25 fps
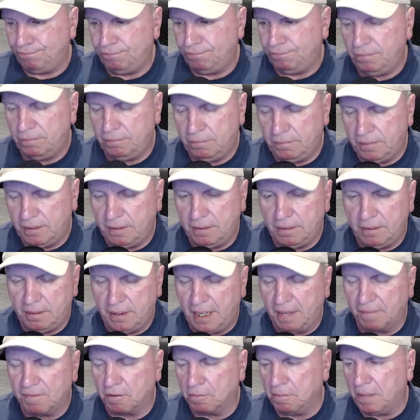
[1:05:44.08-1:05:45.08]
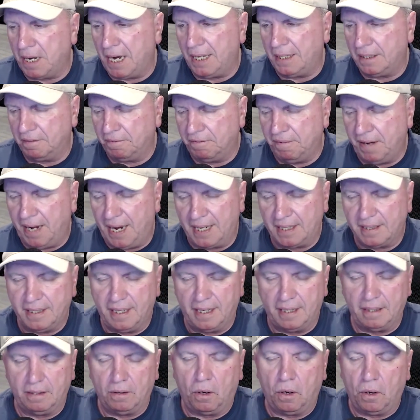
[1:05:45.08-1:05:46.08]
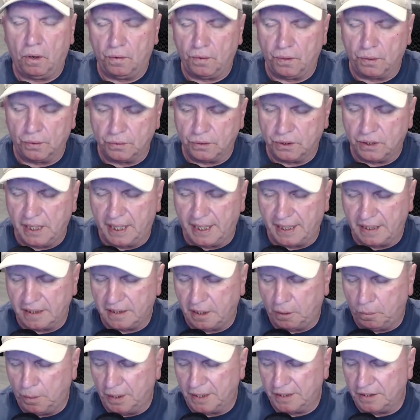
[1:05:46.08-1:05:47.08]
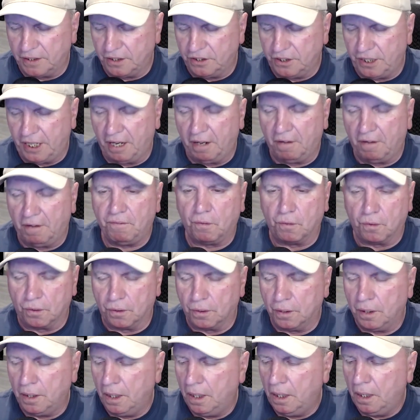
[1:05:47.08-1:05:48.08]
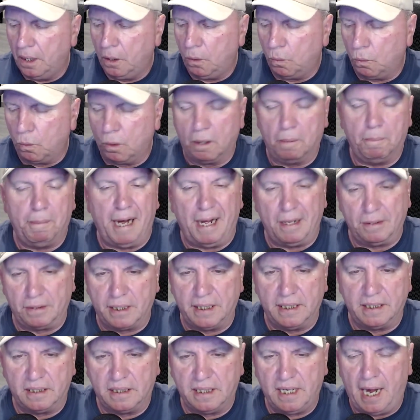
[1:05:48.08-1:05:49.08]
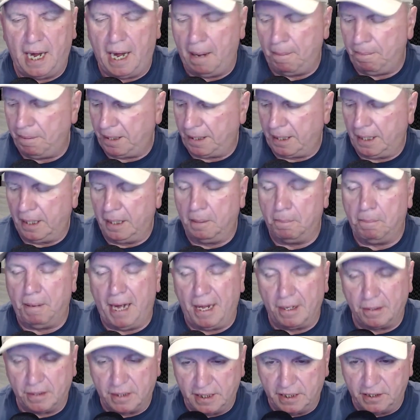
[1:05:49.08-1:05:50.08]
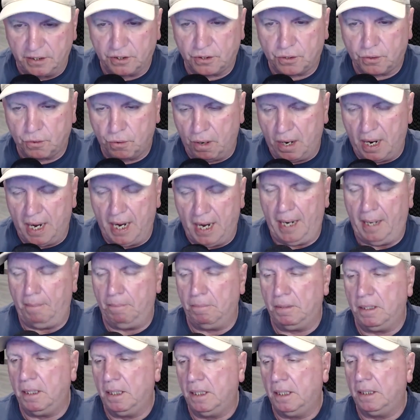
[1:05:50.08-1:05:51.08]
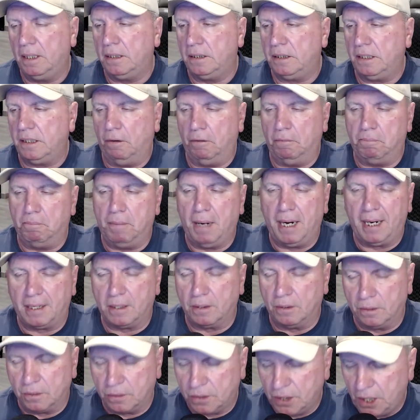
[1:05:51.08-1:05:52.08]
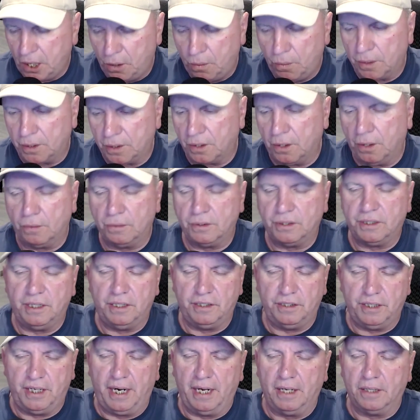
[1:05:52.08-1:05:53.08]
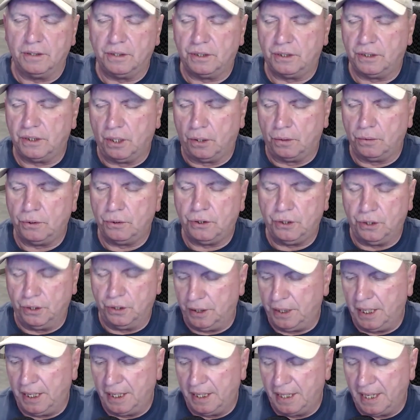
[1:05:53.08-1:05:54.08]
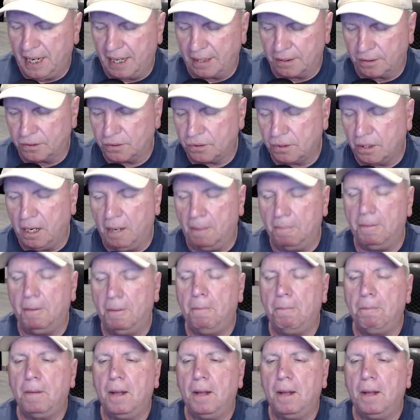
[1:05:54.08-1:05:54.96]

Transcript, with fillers: N- never mind the fact that all those things he went to jail for were about this topic and about this crime. So if Michael Cohen goes to jail, so should Donald Trump.